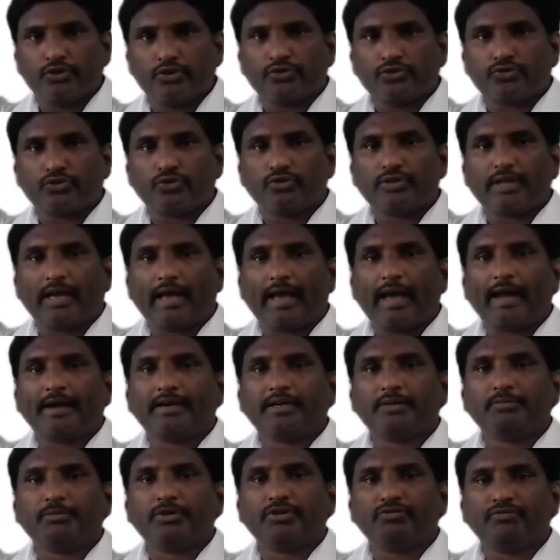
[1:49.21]
So the
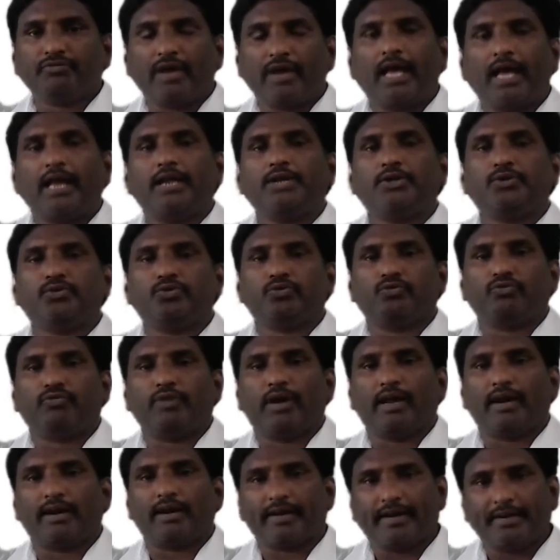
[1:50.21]
attribute value
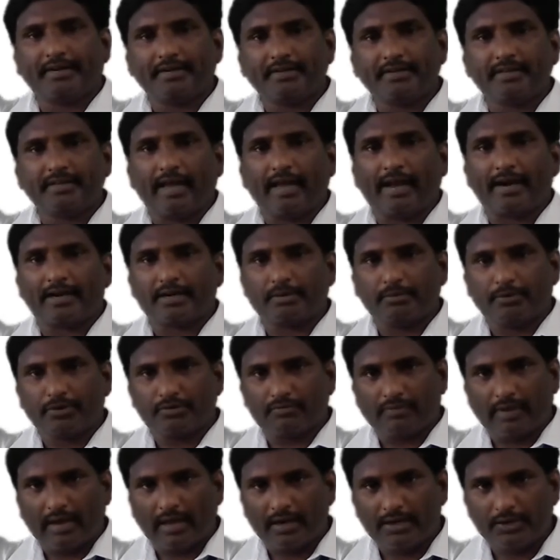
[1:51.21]
while writing the attribute
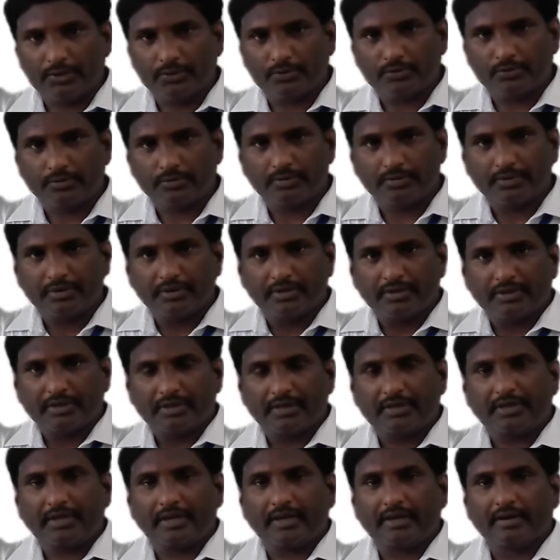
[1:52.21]
value
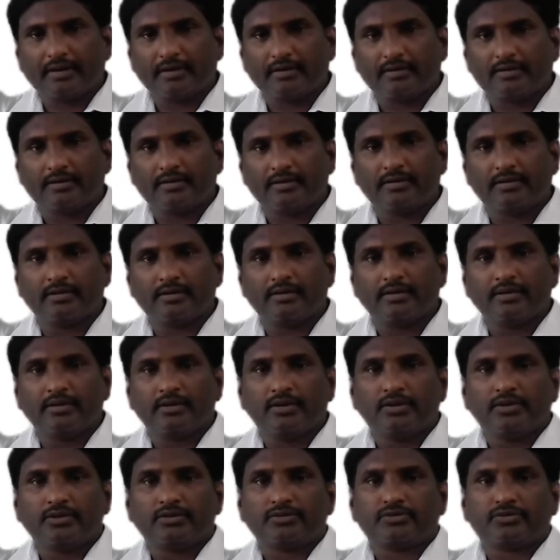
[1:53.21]
here,
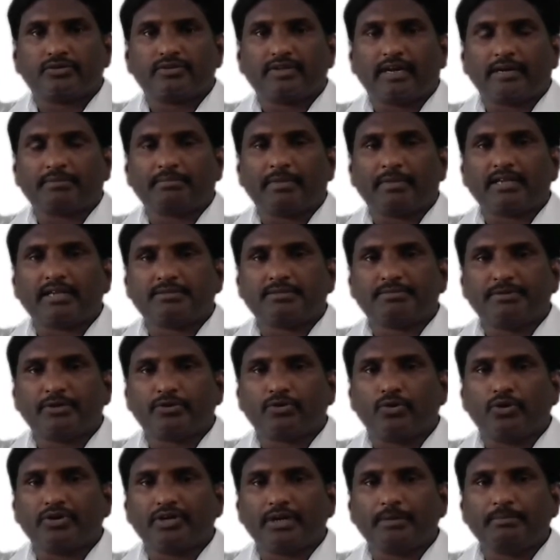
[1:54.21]
so that must be
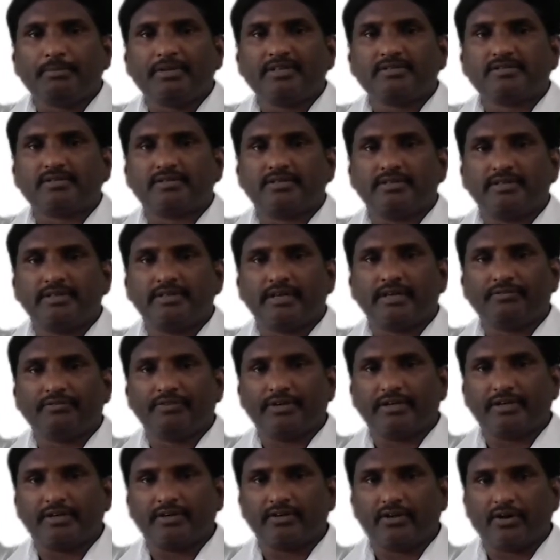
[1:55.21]
quoted means here
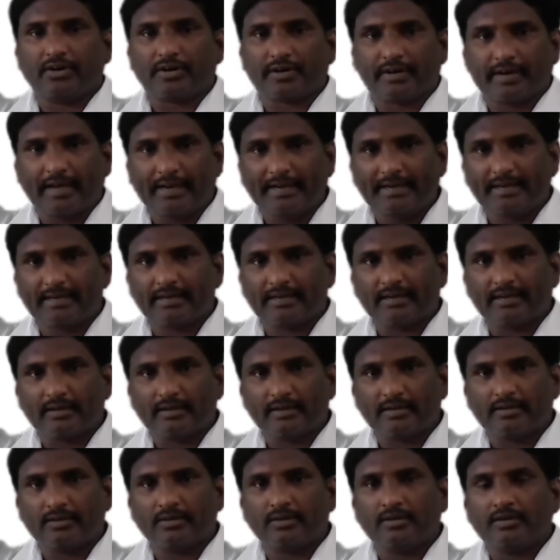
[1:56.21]
we did not write
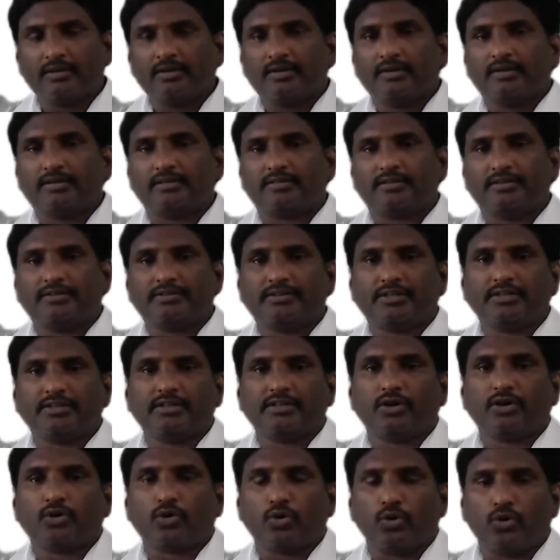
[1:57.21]
within
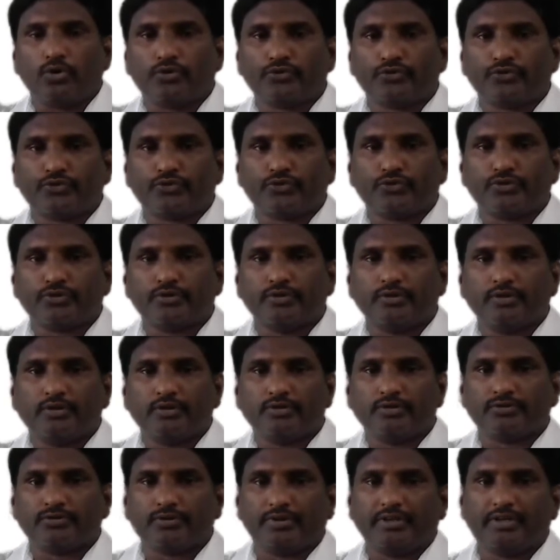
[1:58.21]
the quotes.
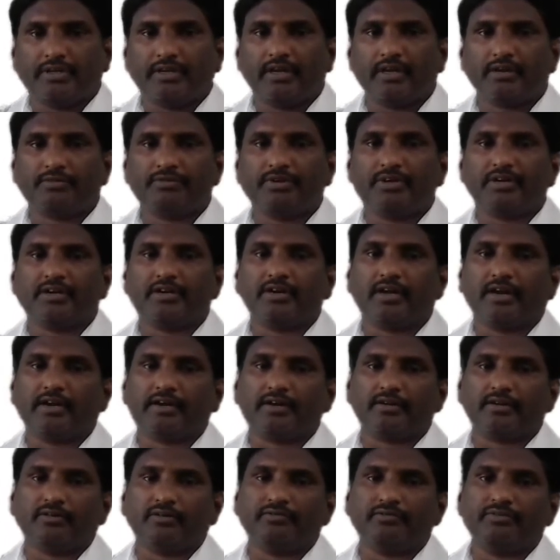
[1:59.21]
So here we
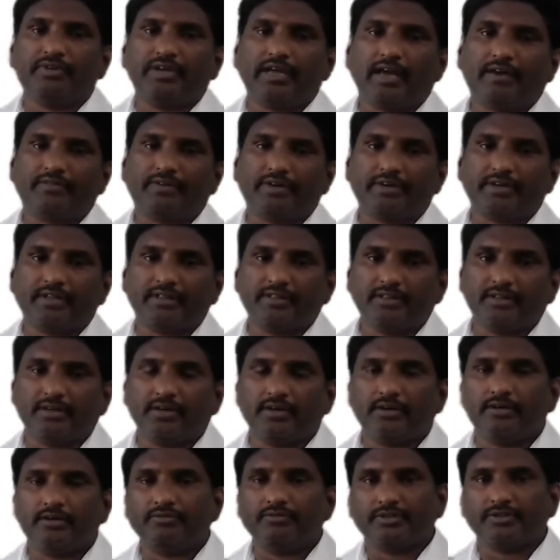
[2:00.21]
have written
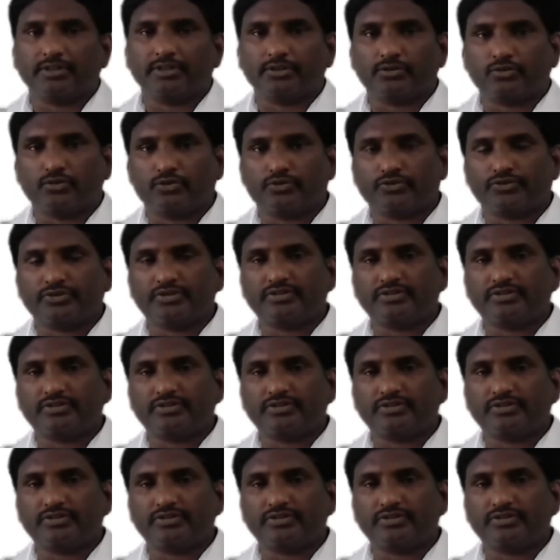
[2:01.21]
within quotes.